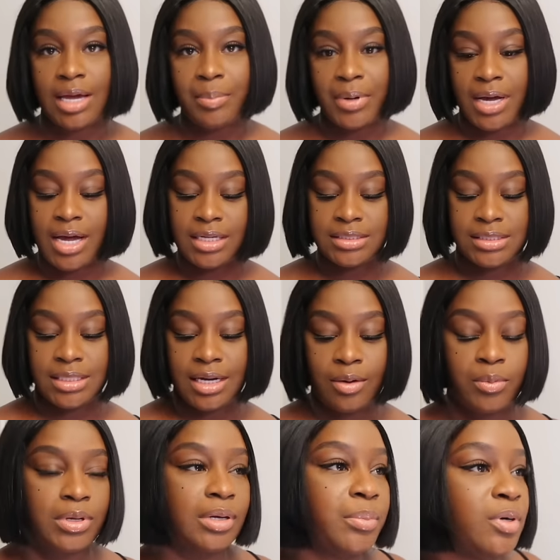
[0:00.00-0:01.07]
type of content I
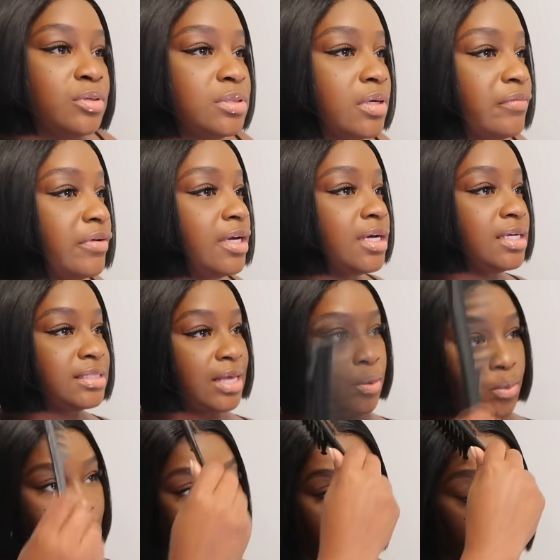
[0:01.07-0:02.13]
want to post over there because I
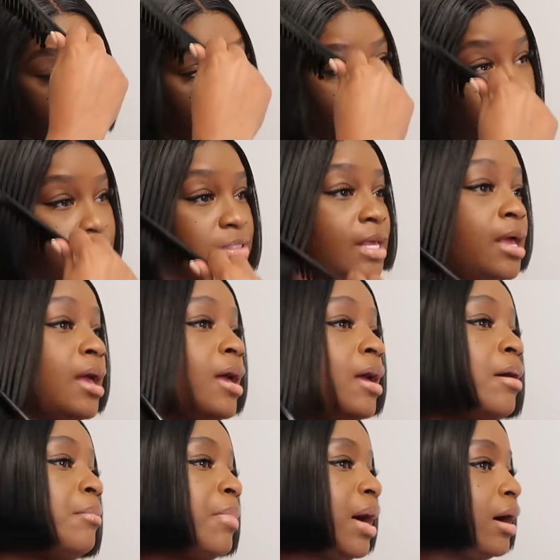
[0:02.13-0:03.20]
want to post
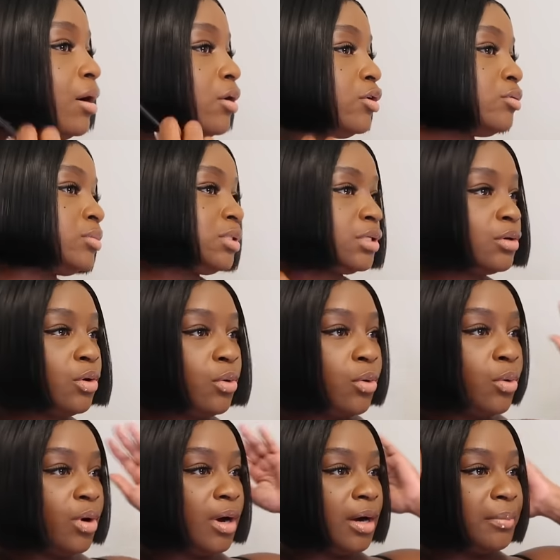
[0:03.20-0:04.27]
my home
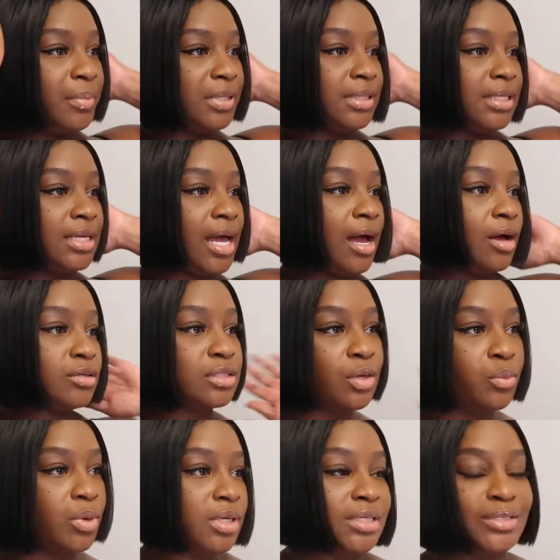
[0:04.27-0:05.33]
decor, but then I
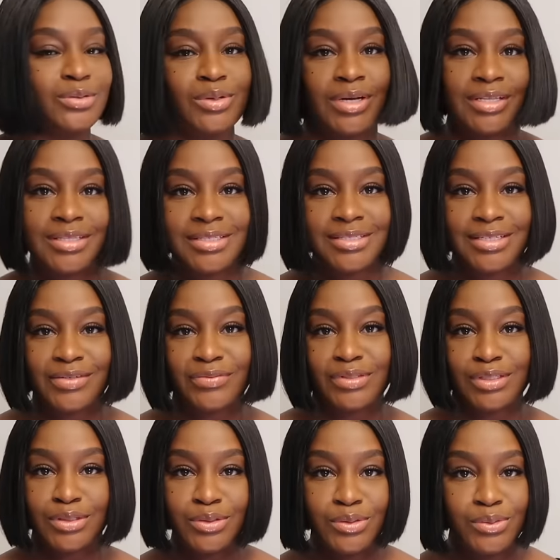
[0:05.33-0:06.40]
also want to do other stuff
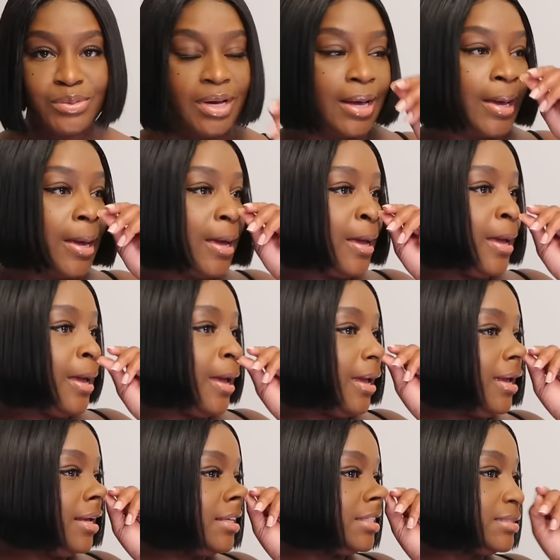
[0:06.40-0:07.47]
too.
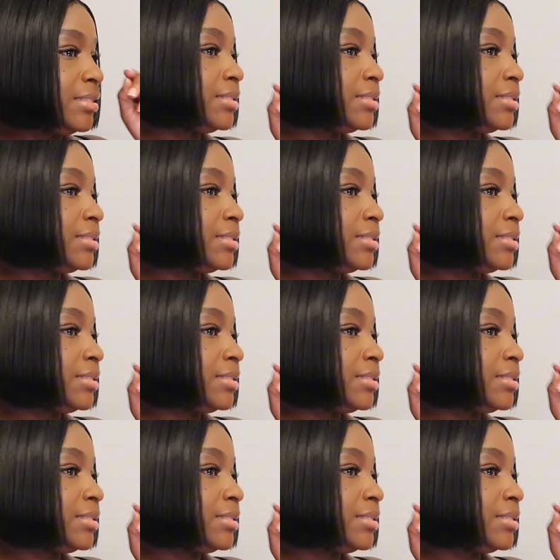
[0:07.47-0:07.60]
And